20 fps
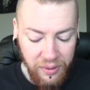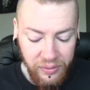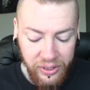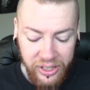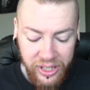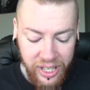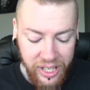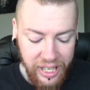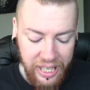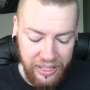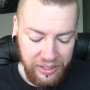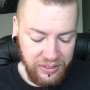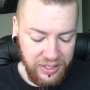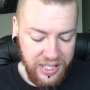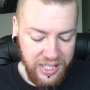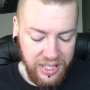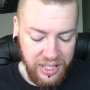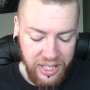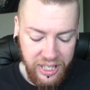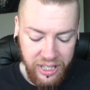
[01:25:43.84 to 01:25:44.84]
Everything
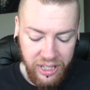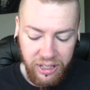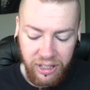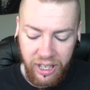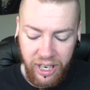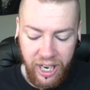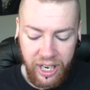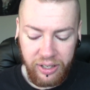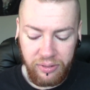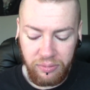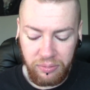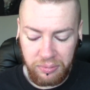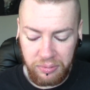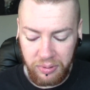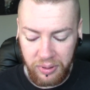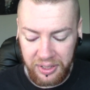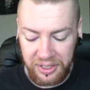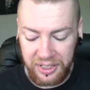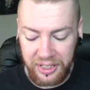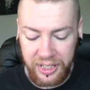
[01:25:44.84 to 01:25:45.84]
else in here I
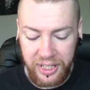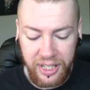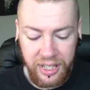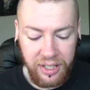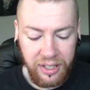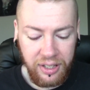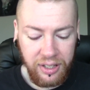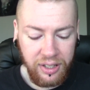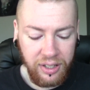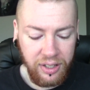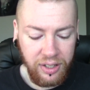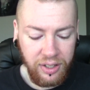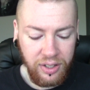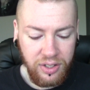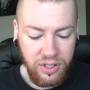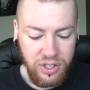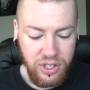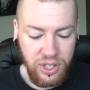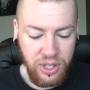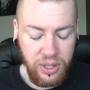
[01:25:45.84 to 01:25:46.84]
really
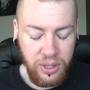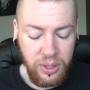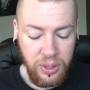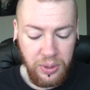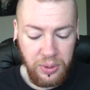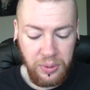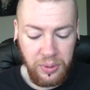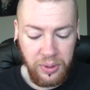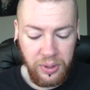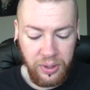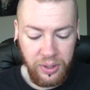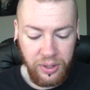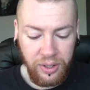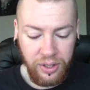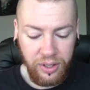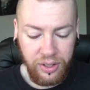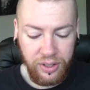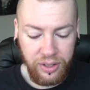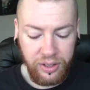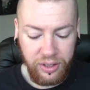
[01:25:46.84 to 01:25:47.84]
do
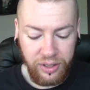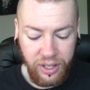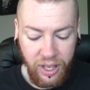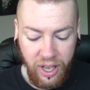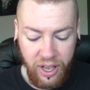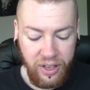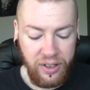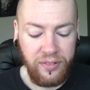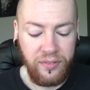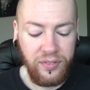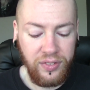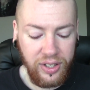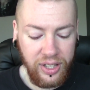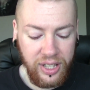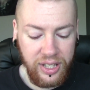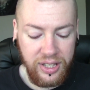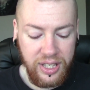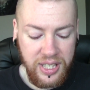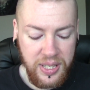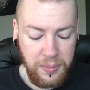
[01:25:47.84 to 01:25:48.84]
love
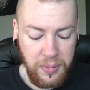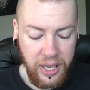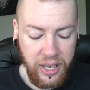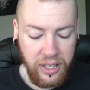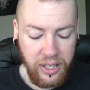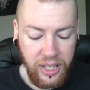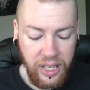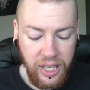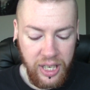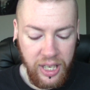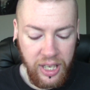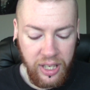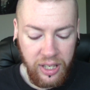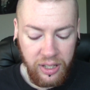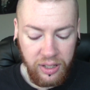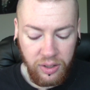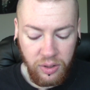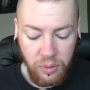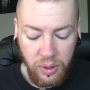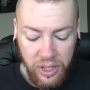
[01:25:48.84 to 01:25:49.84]
in this palette,
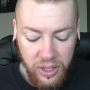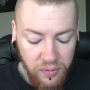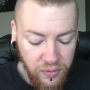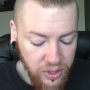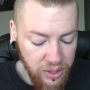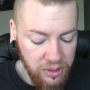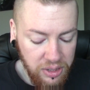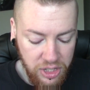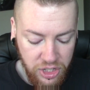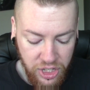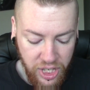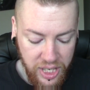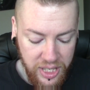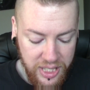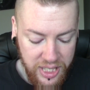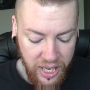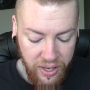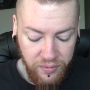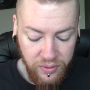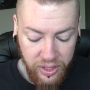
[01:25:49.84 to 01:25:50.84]
and quite a few of the
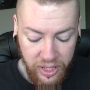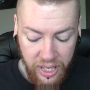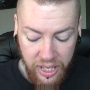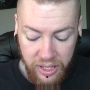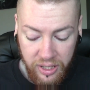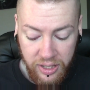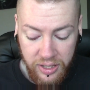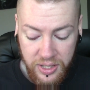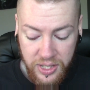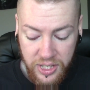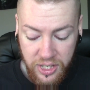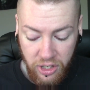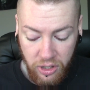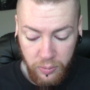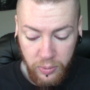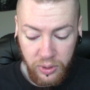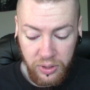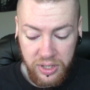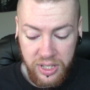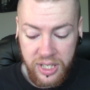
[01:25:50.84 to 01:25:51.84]
shades have like
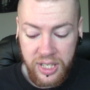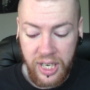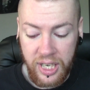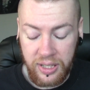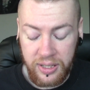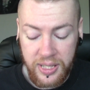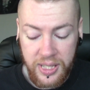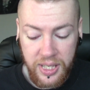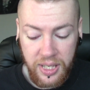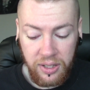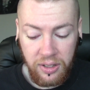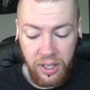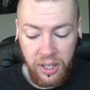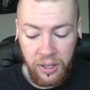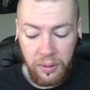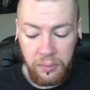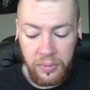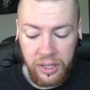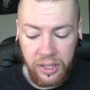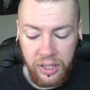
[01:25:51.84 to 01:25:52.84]
considerable dents in
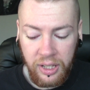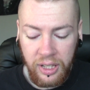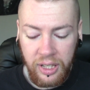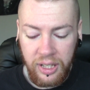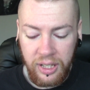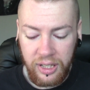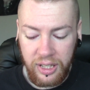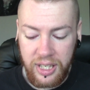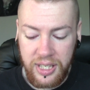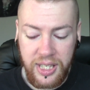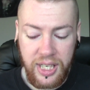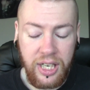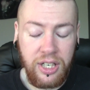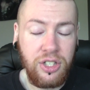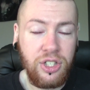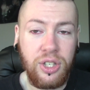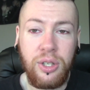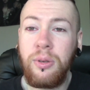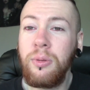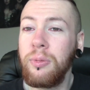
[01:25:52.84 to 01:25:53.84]
them because I
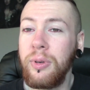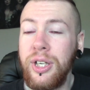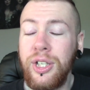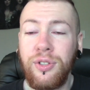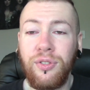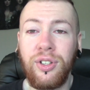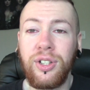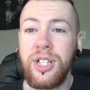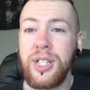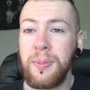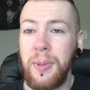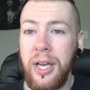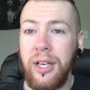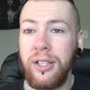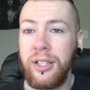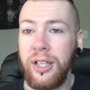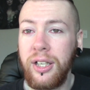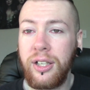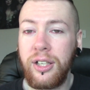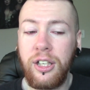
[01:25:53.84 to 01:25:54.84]
do reach for this
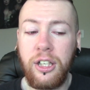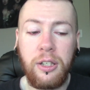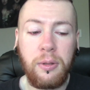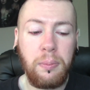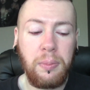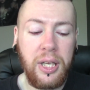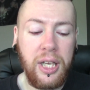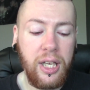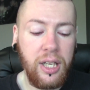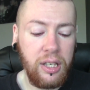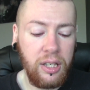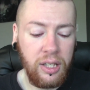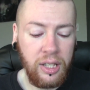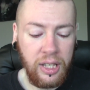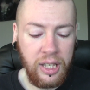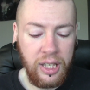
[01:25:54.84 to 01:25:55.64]
palette a good bit.